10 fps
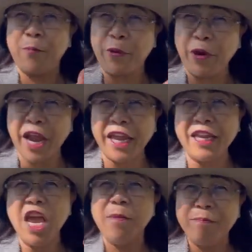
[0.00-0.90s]
pray,
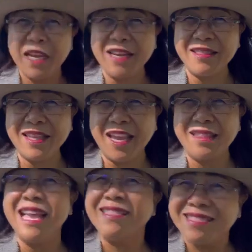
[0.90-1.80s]
meditate,
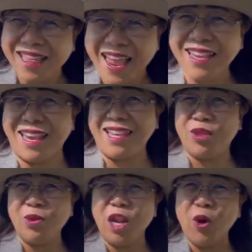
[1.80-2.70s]
take it
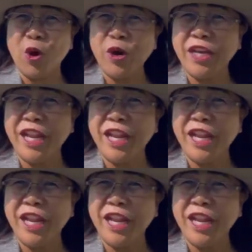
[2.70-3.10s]
to the Lord